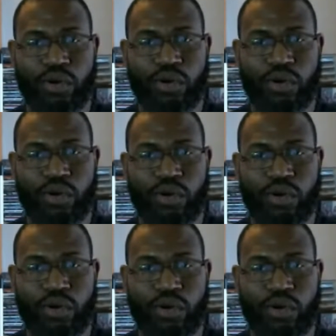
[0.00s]
And we don't
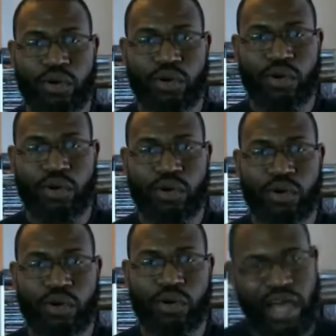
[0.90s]
want to get into the
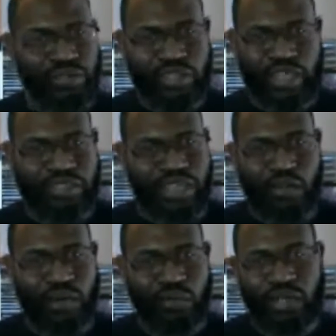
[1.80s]
political side of it.
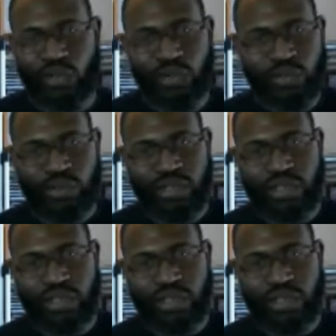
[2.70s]
That's not what we do.